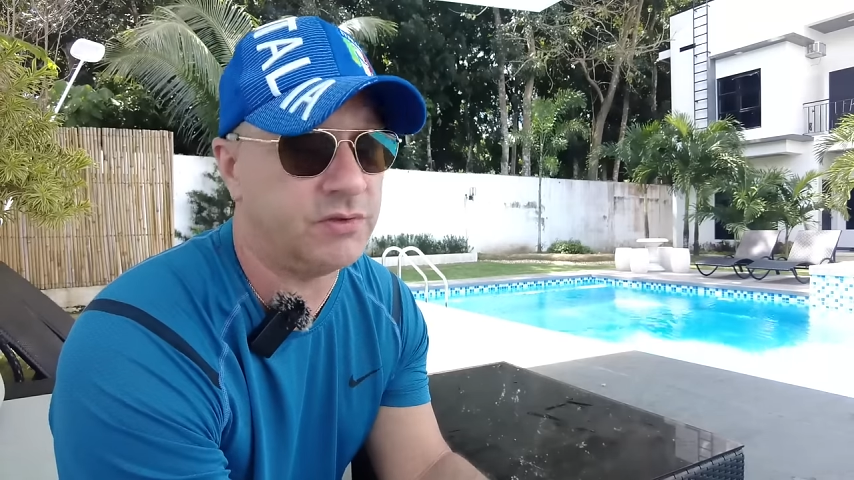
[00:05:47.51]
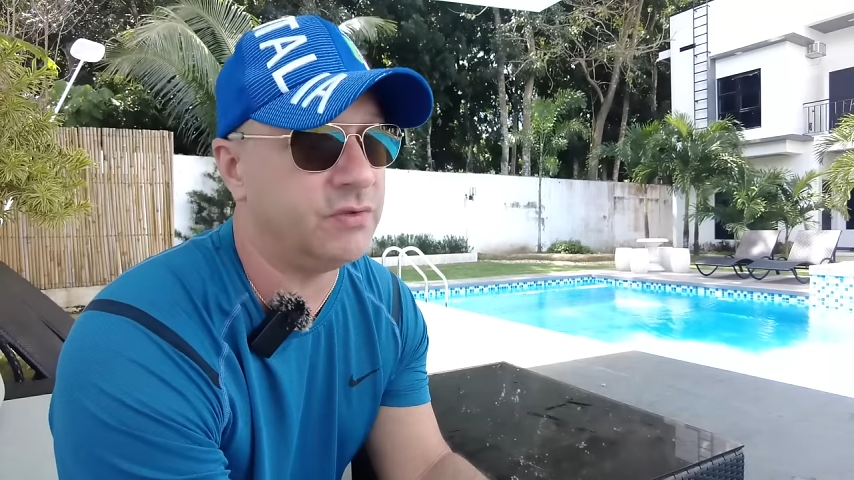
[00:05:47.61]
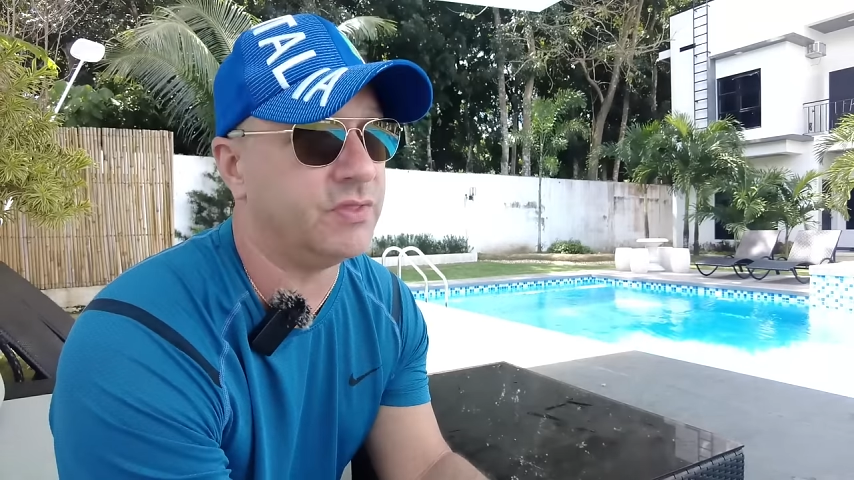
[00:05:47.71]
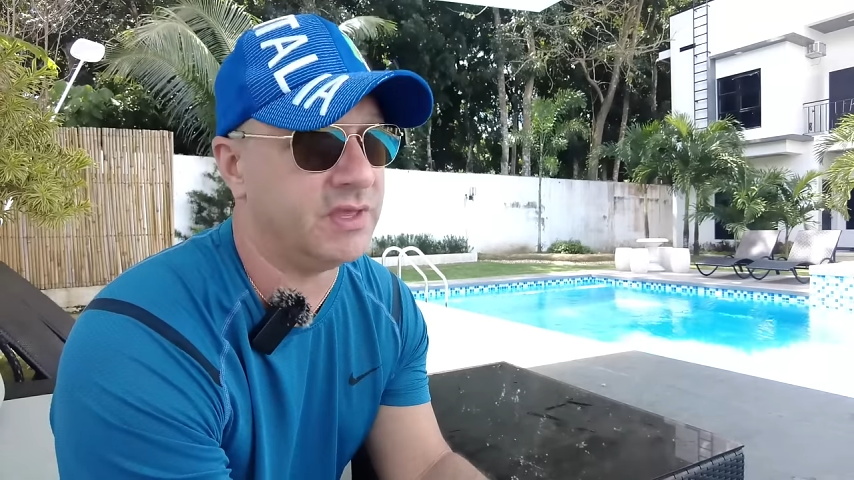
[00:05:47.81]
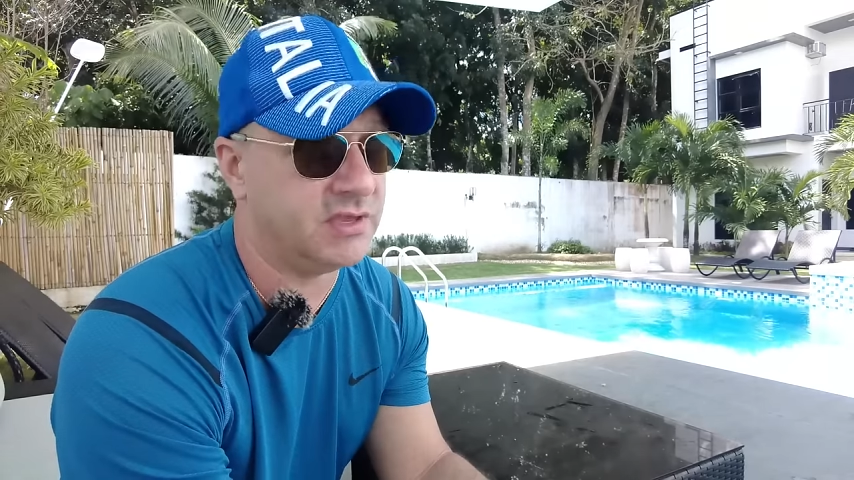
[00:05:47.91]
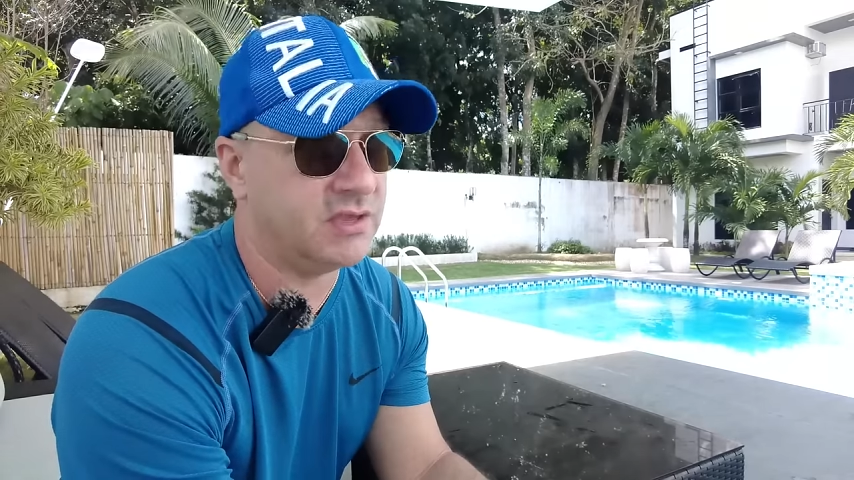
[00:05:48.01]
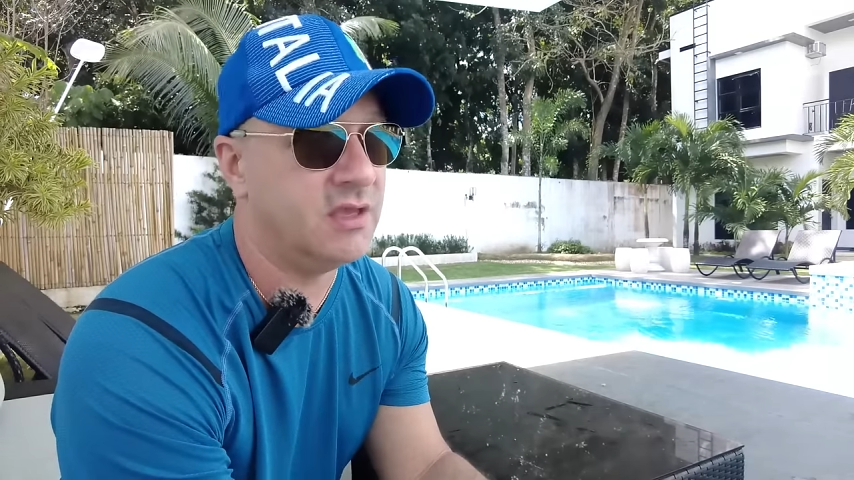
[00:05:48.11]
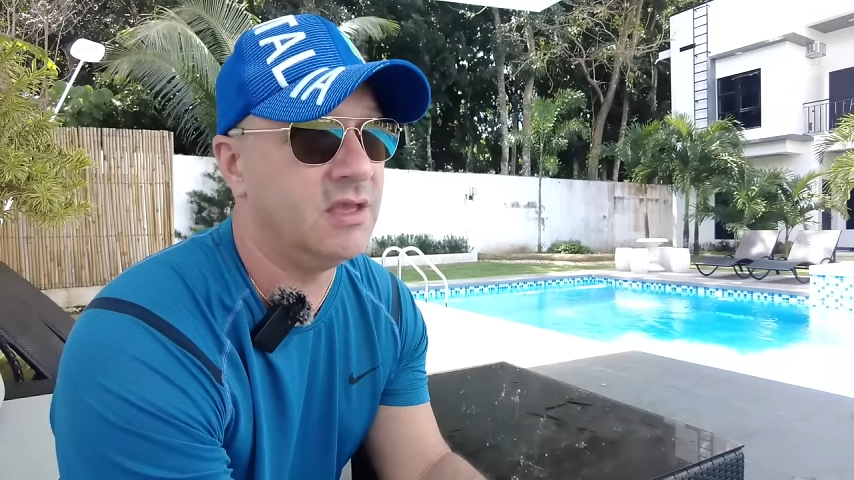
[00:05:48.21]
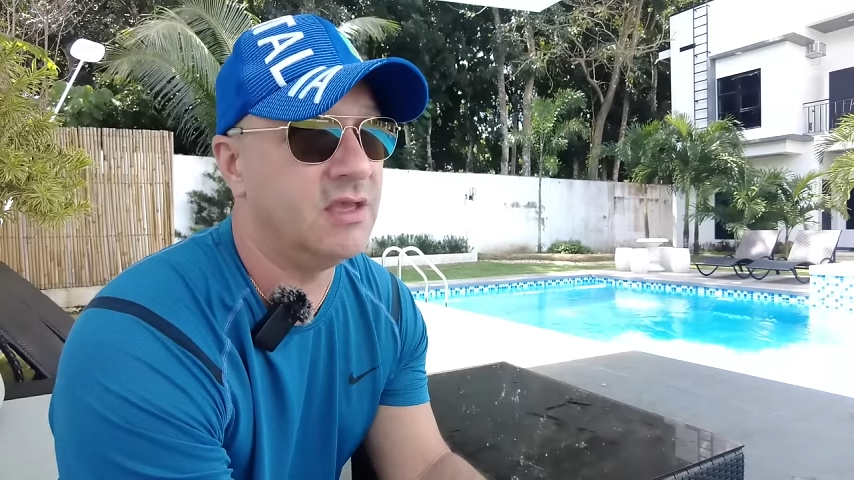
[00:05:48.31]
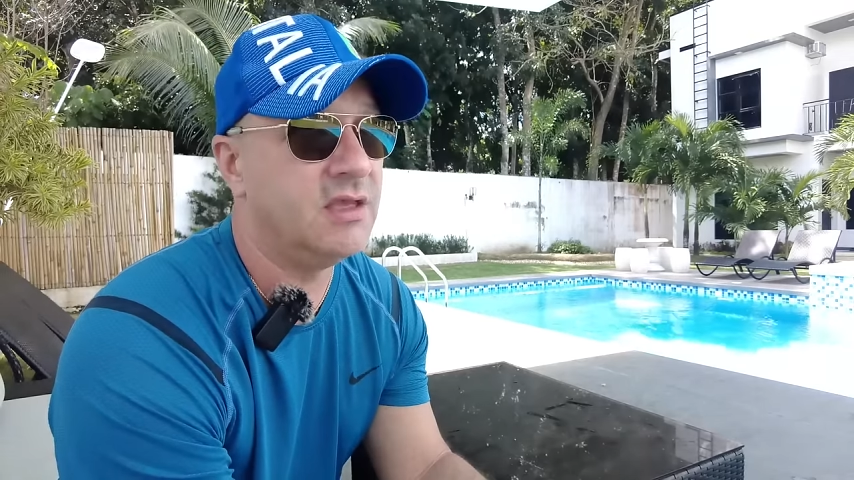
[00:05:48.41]
You think
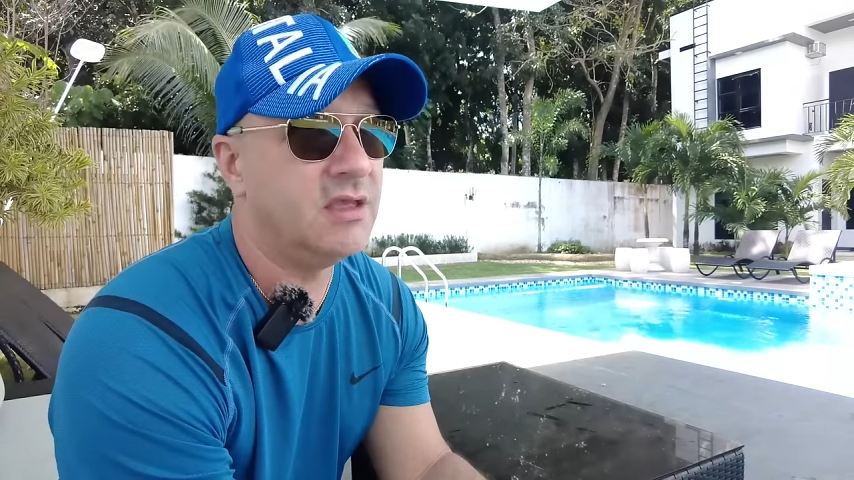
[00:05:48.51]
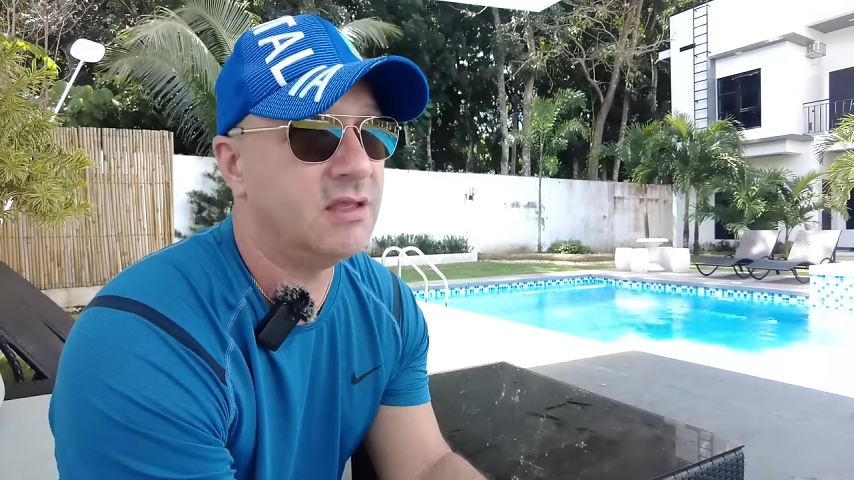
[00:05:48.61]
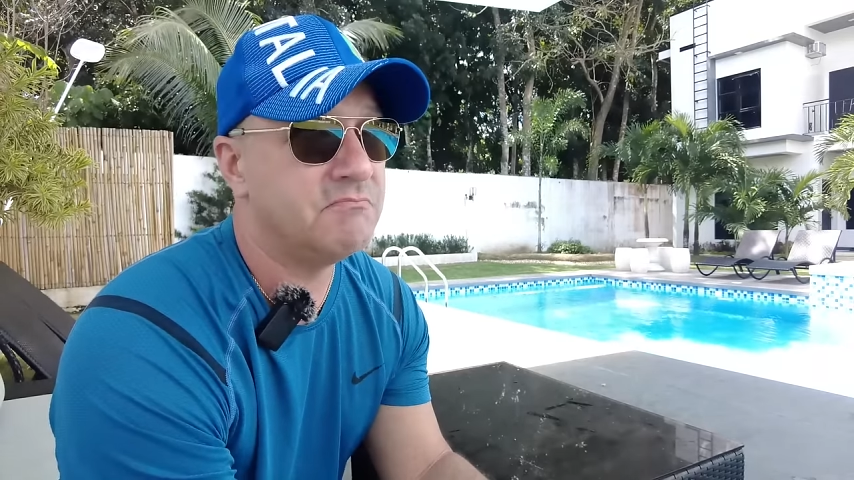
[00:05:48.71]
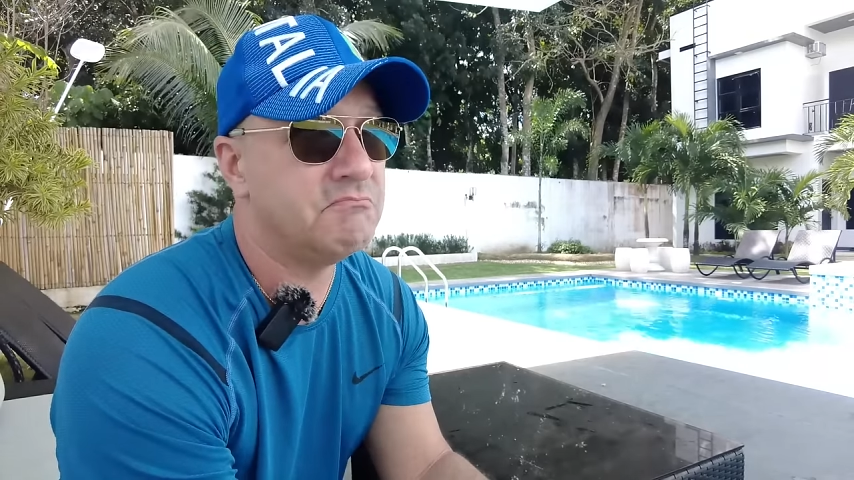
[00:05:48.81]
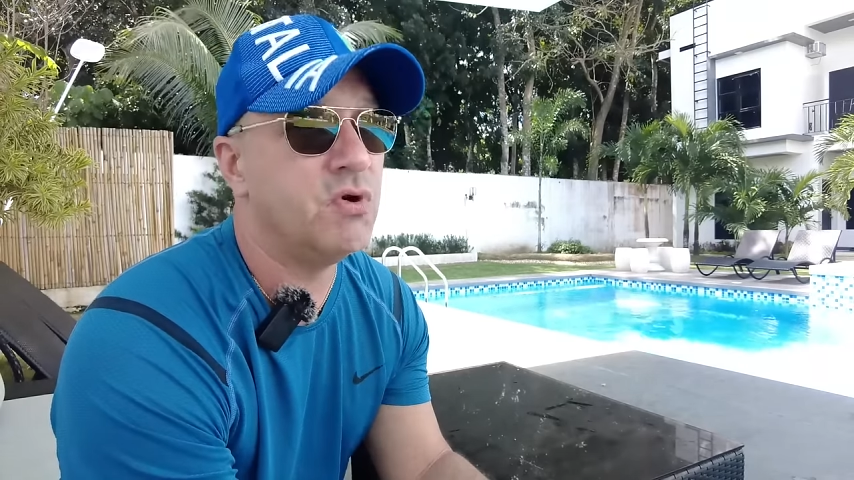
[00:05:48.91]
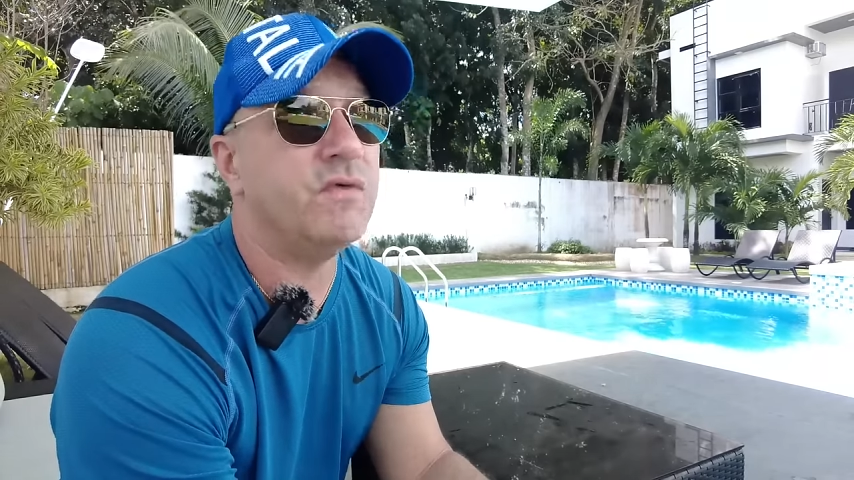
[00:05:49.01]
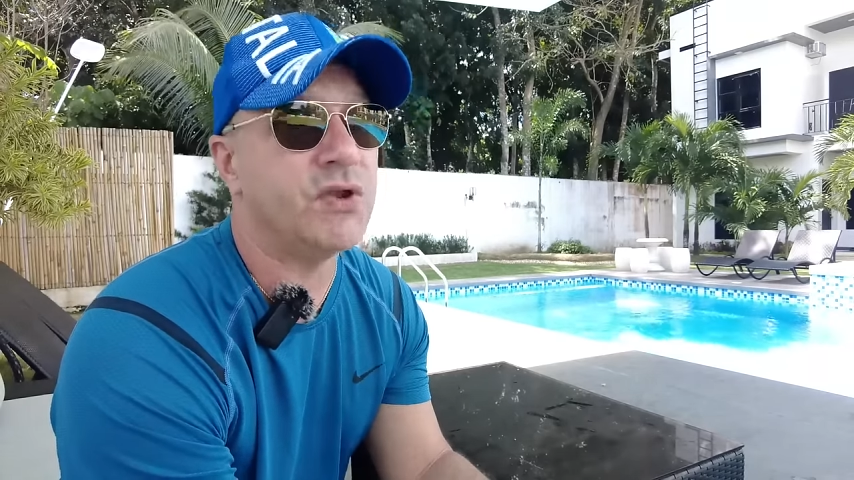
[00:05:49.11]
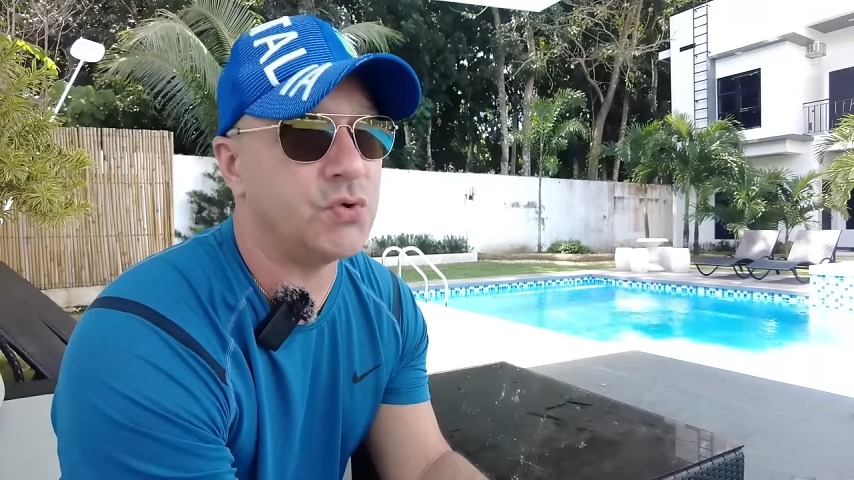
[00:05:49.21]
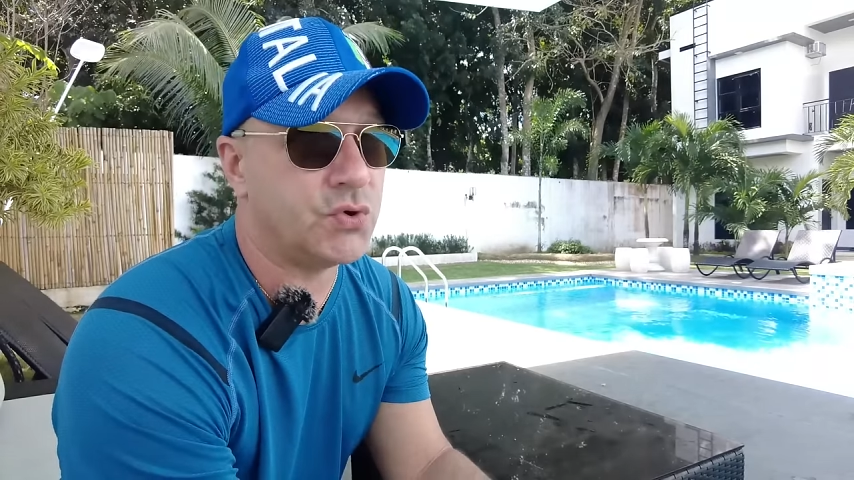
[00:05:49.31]
moving